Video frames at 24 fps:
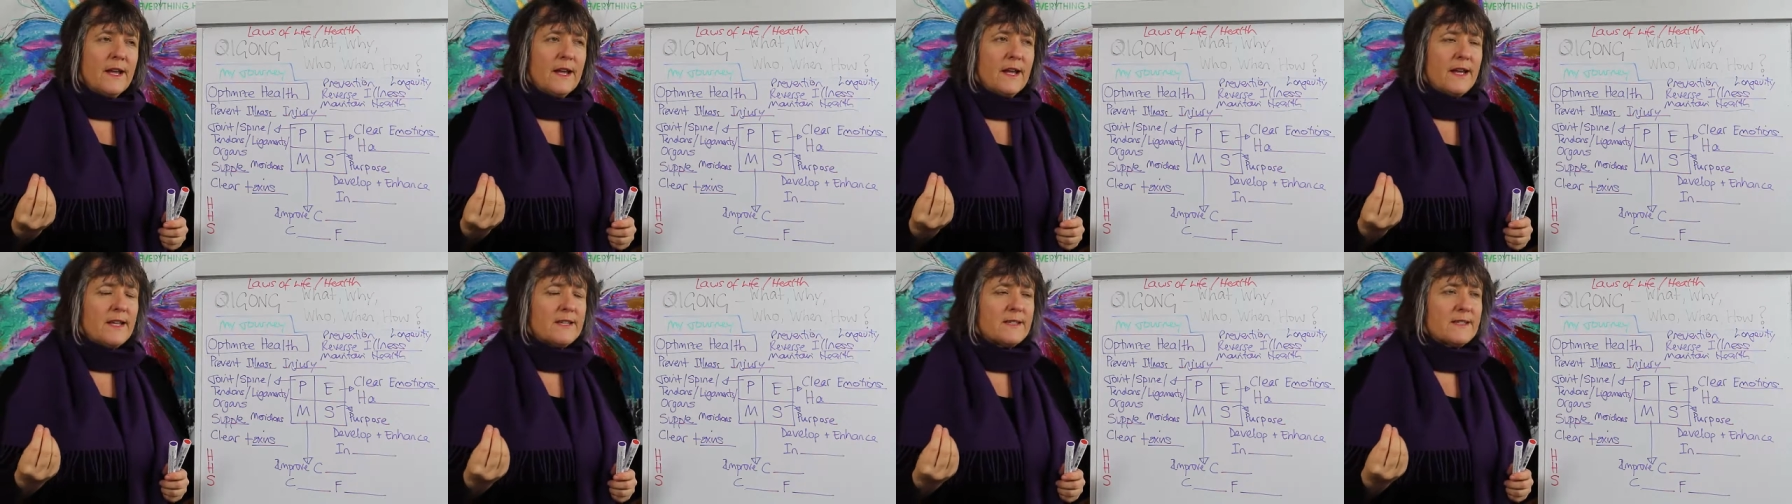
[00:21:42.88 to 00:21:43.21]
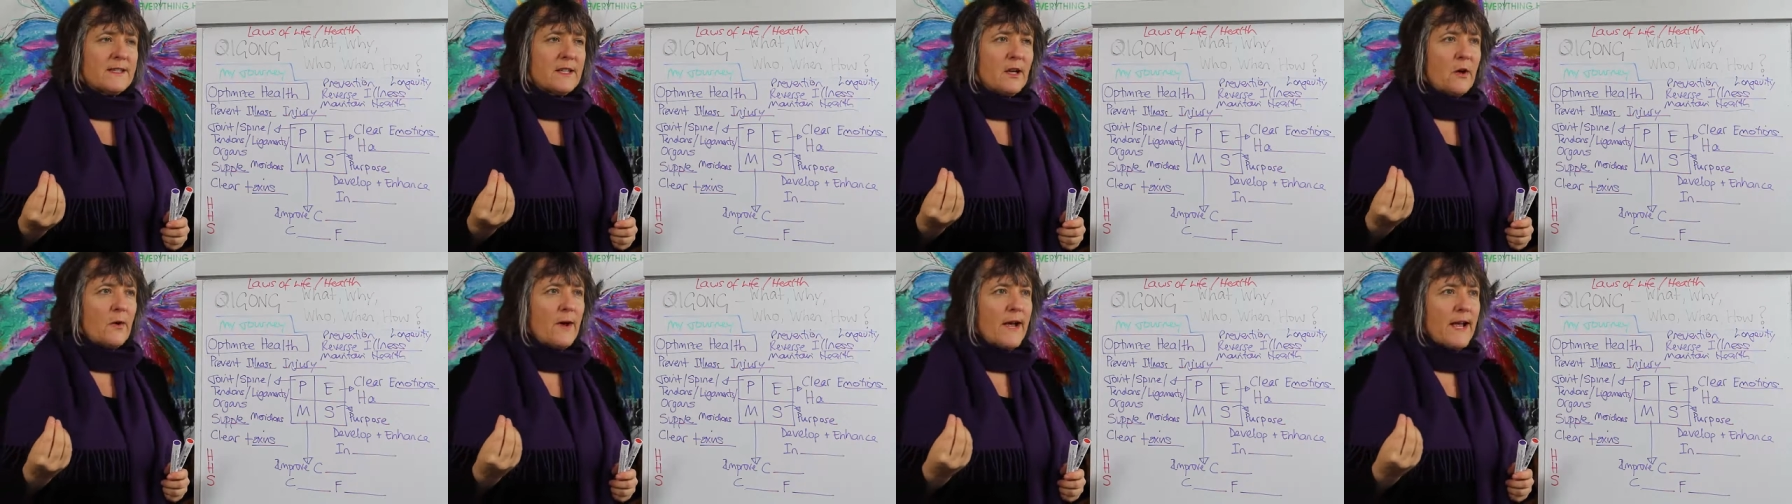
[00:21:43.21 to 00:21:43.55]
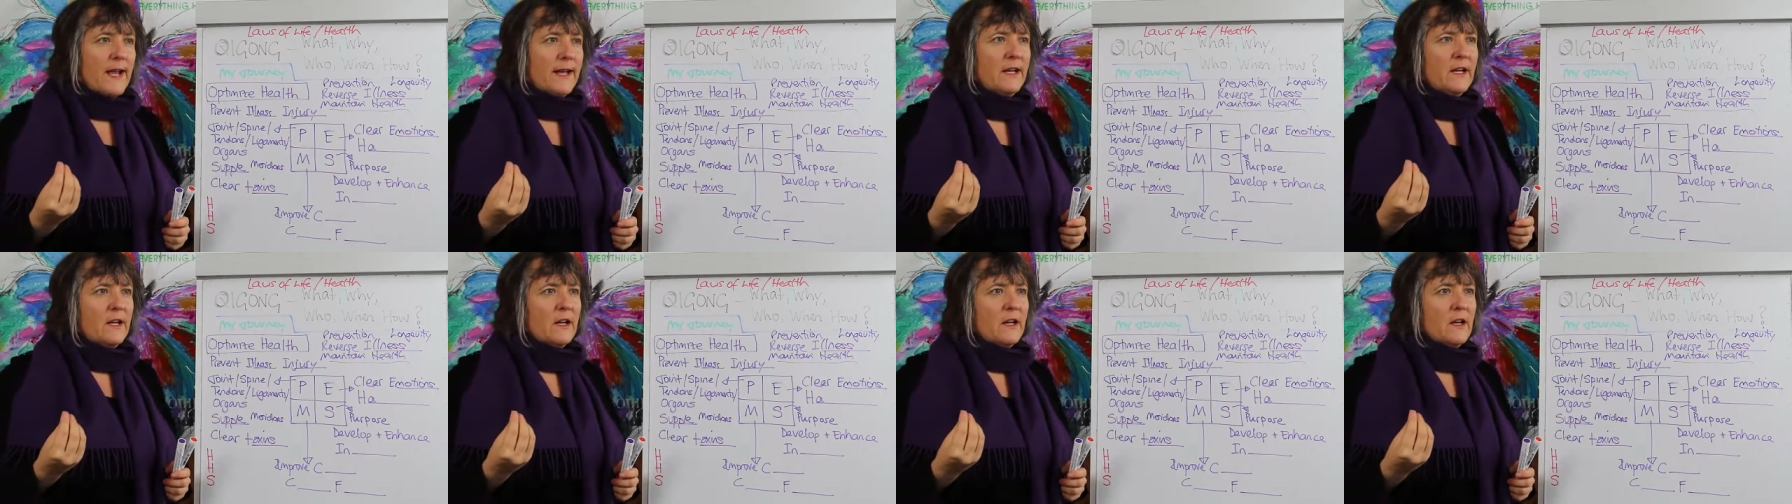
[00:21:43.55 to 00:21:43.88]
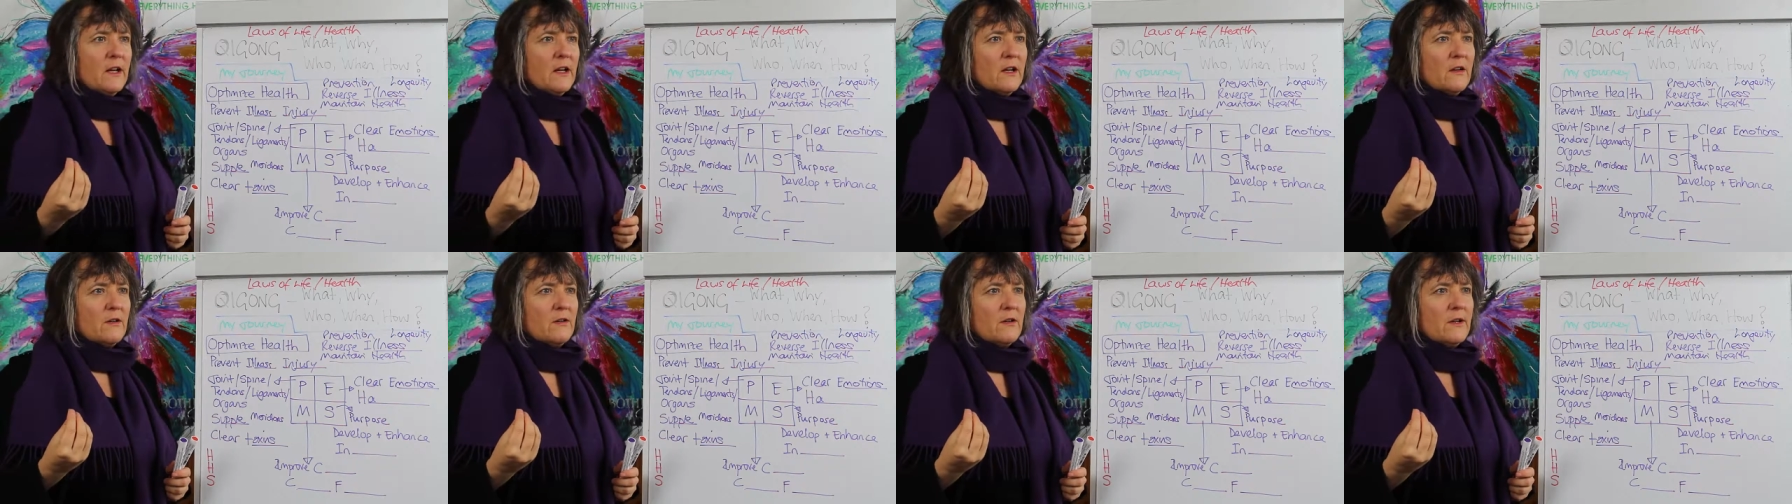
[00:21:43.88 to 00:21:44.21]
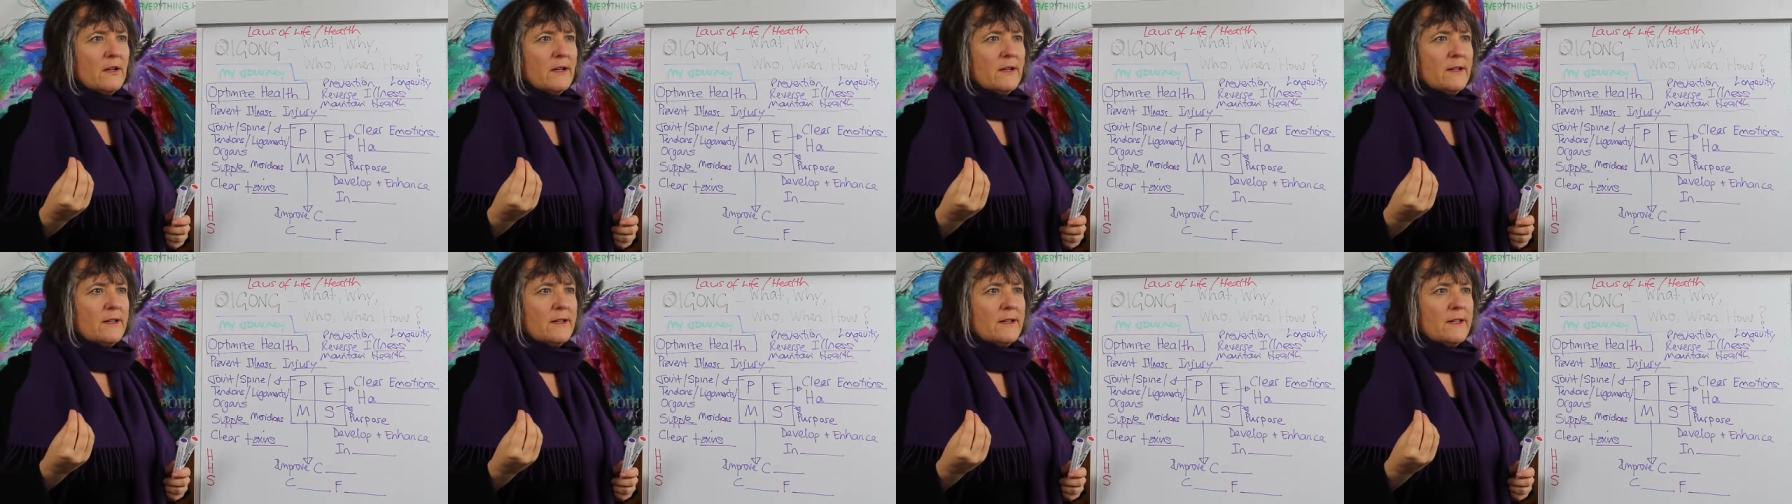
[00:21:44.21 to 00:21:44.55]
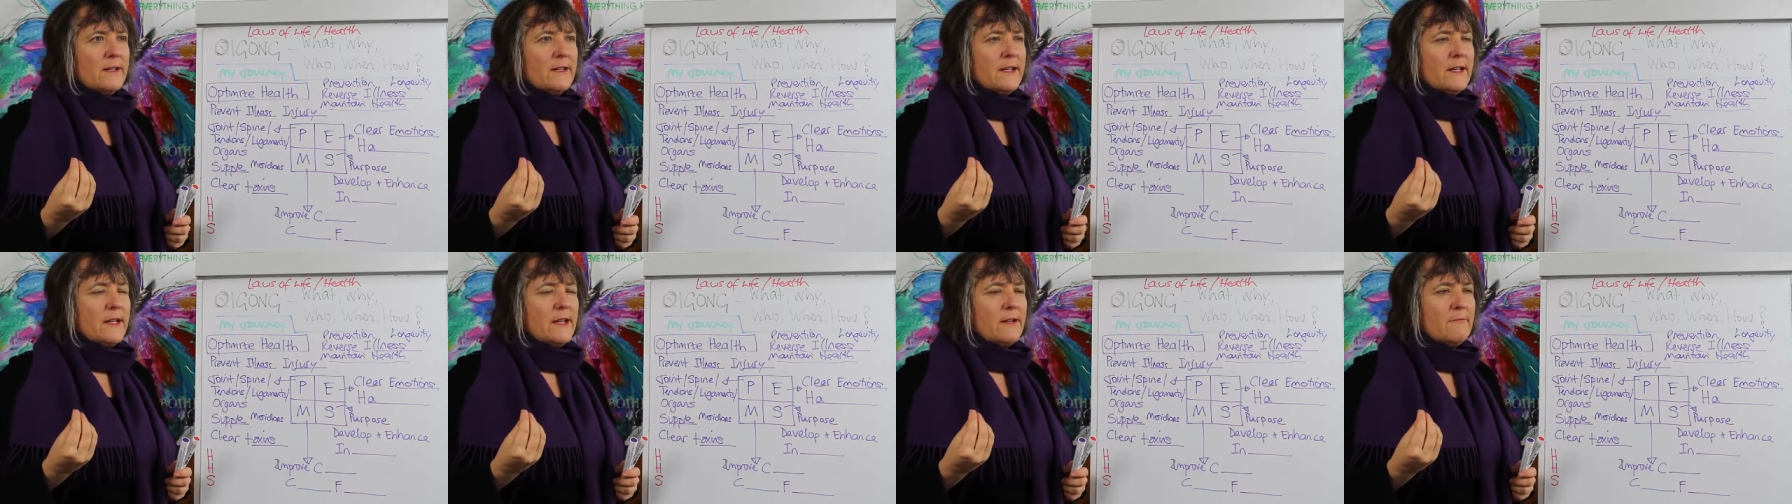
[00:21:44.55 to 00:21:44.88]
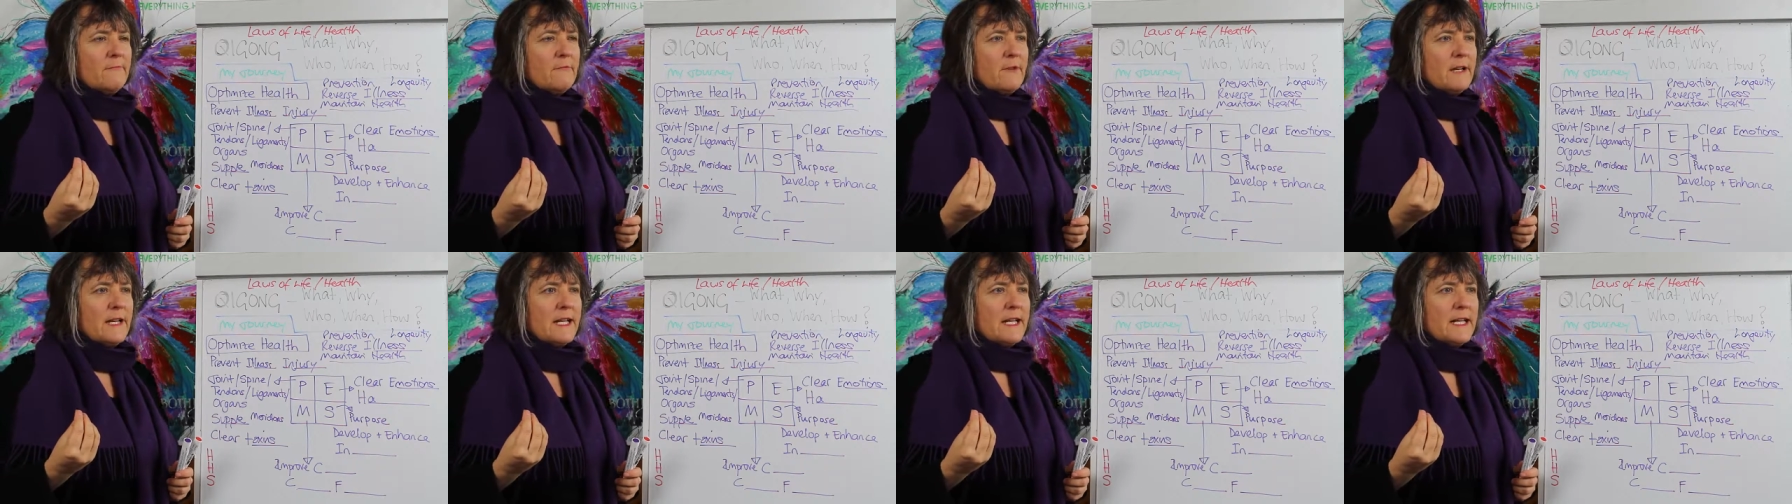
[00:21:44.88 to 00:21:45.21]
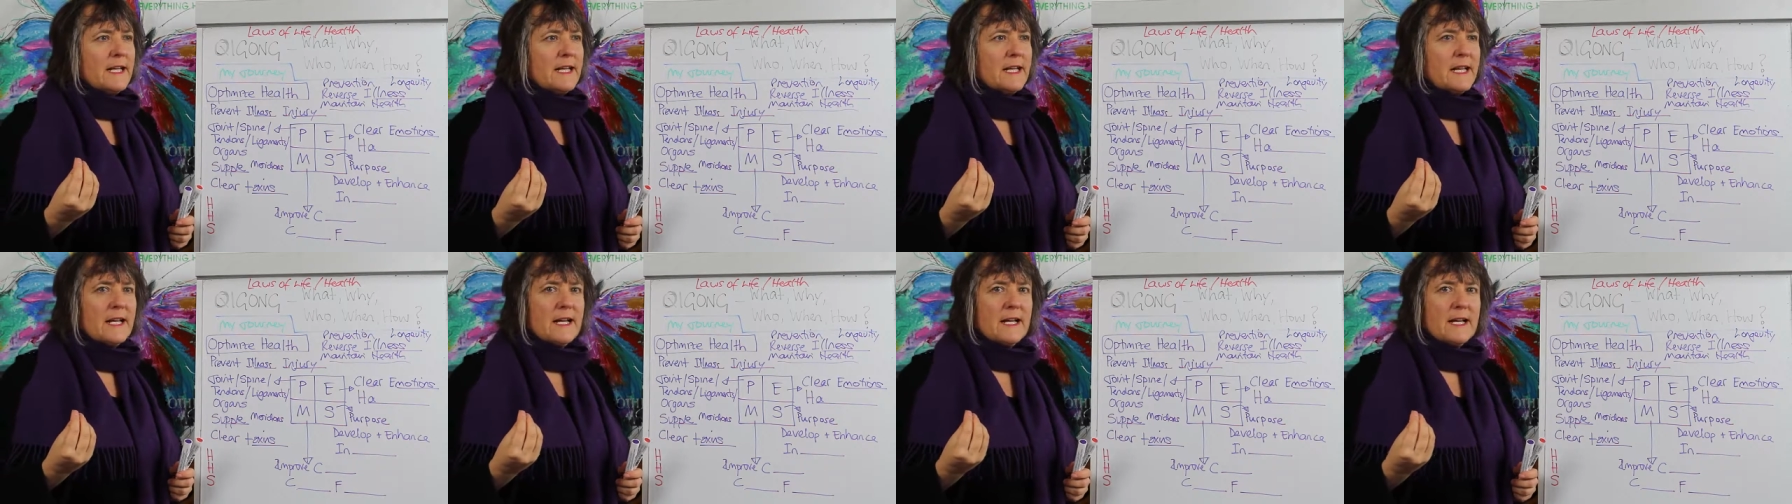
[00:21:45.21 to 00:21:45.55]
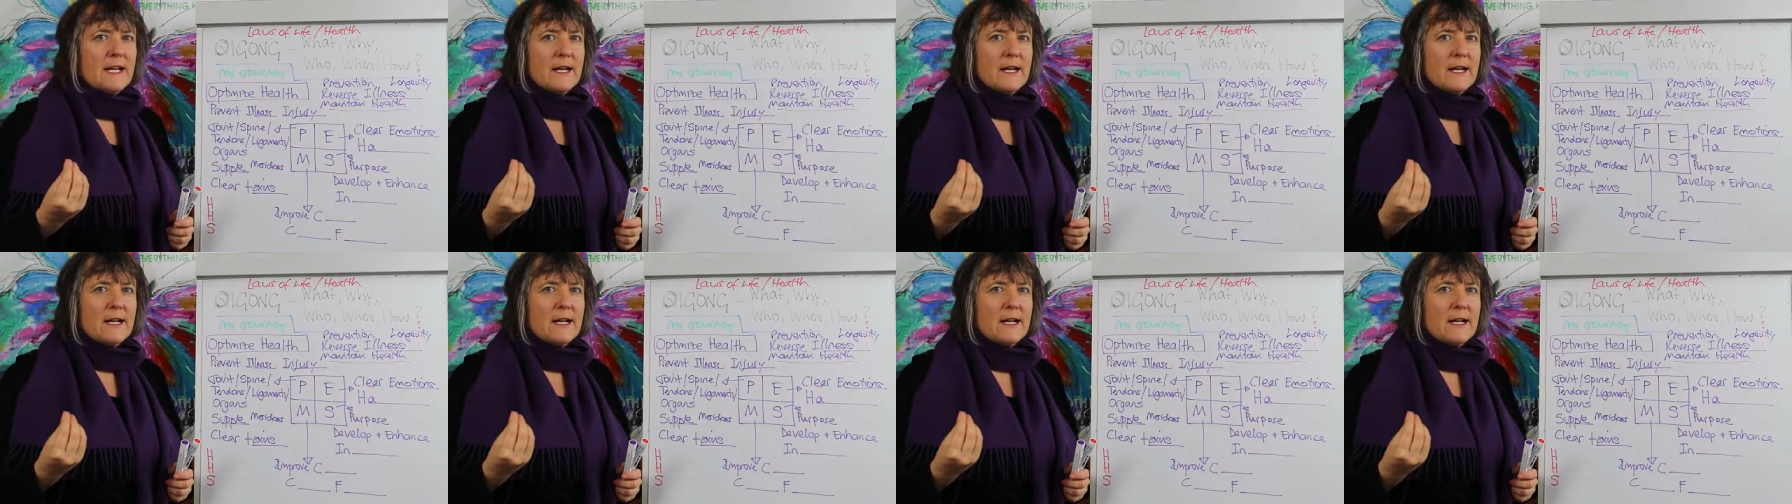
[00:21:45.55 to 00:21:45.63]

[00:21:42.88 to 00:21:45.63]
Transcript: And so anger really